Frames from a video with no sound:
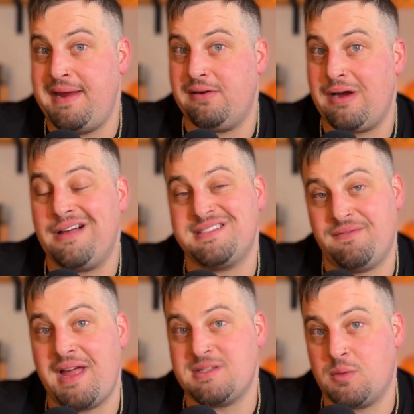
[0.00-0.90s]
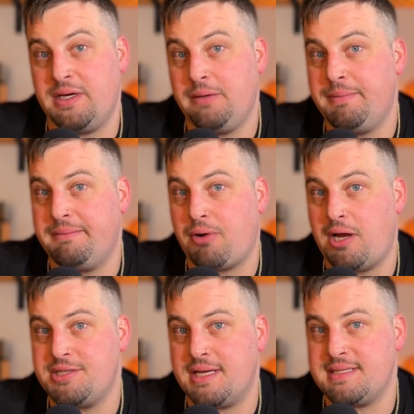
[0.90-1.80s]
house, if that's one of your big
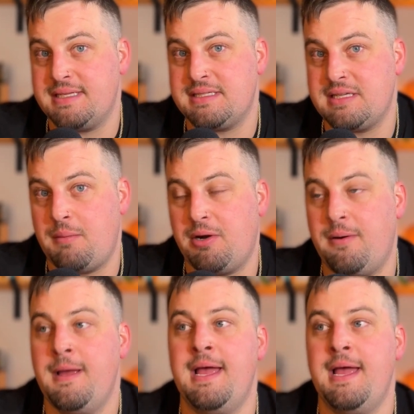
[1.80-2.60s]
projects this summer,